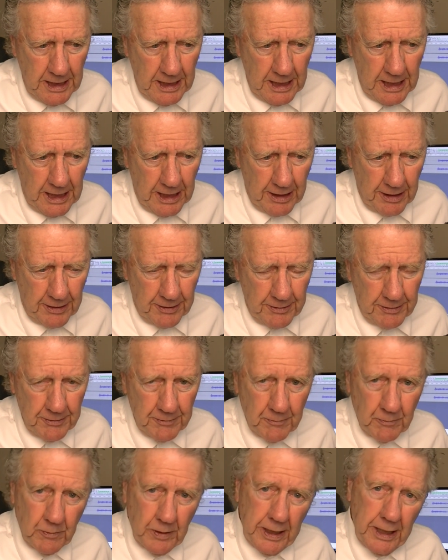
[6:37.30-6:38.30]
and
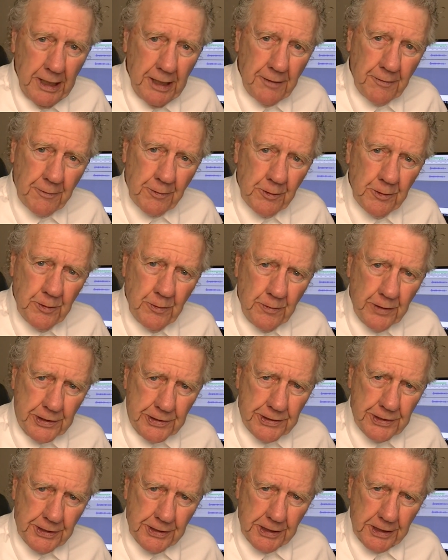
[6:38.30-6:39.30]
we get through
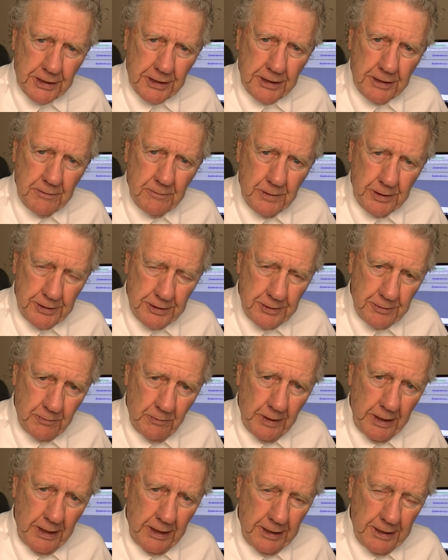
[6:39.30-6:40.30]
this thing, which
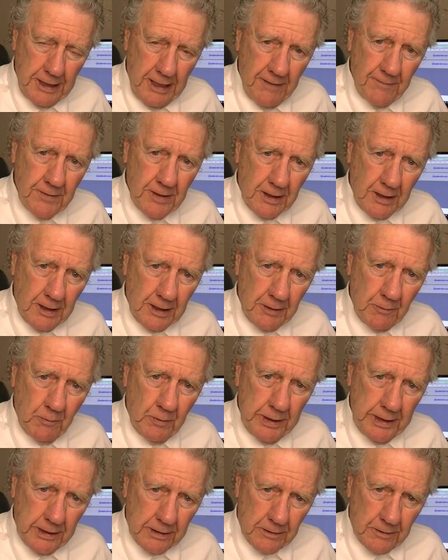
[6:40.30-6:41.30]
we definitely
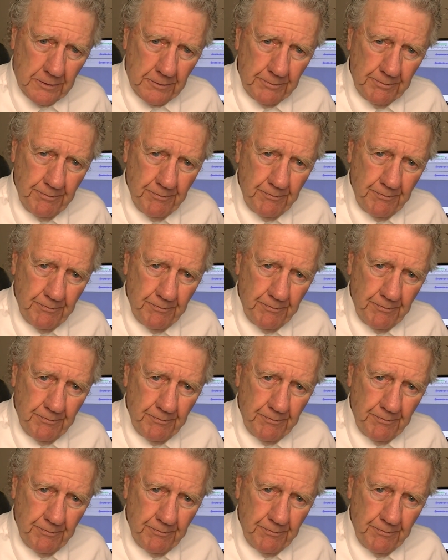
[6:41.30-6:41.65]
will.